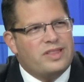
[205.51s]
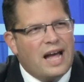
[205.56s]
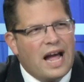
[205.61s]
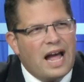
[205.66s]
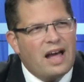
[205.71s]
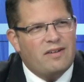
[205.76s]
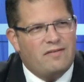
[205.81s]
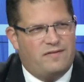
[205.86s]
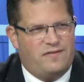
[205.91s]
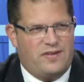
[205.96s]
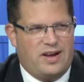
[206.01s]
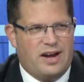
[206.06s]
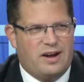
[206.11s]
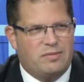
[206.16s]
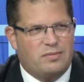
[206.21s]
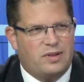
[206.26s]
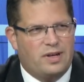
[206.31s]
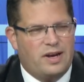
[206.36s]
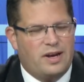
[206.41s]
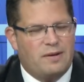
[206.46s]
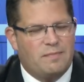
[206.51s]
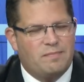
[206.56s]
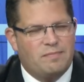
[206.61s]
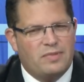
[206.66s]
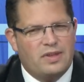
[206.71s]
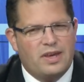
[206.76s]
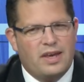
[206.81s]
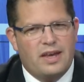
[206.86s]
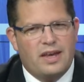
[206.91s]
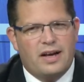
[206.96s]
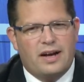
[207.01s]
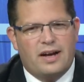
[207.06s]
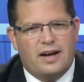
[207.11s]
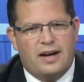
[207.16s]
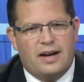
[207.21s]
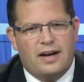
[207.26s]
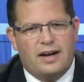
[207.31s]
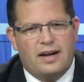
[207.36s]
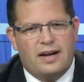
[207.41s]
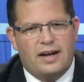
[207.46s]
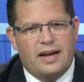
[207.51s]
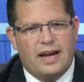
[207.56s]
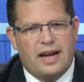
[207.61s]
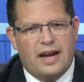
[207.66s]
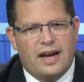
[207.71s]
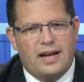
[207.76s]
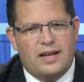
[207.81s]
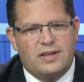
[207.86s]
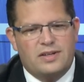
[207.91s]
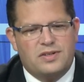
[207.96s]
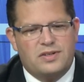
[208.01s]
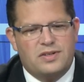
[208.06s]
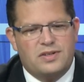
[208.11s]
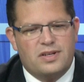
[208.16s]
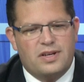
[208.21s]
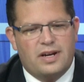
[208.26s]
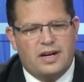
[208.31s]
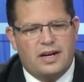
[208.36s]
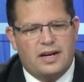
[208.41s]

that family has,